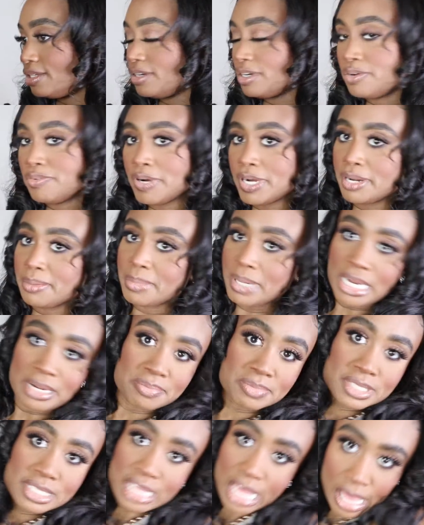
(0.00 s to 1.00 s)
you can wear them by
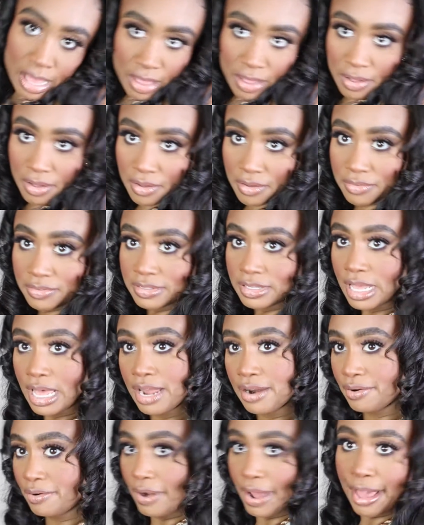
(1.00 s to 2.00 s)
themselves, I
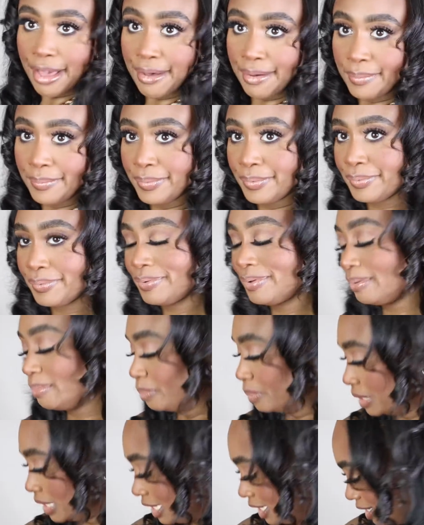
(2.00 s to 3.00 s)
don't know,
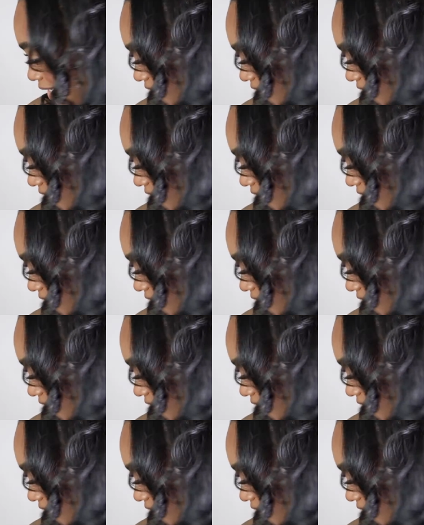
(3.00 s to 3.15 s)
but.